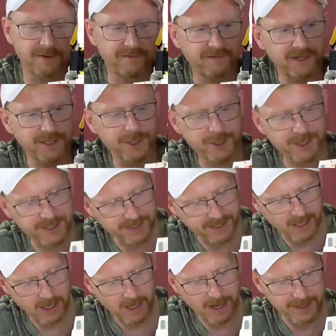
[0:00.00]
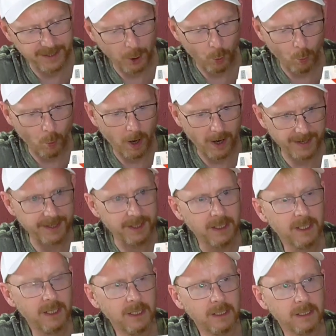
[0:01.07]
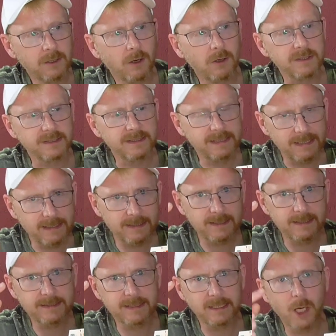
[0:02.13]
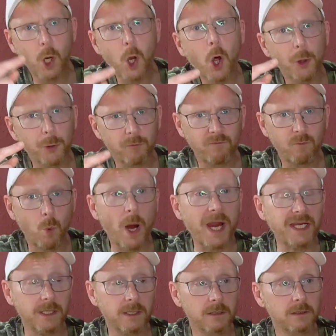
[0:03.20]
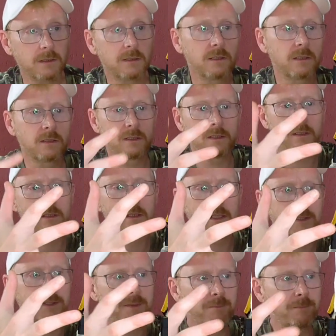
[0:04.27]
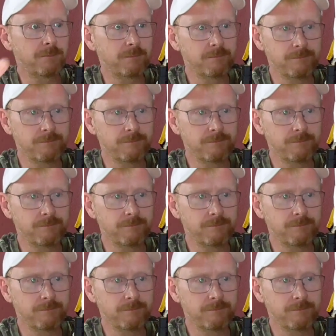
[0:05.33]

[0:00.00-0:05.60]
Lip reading: I finished it, I know why. Because this is a lot of weight. These,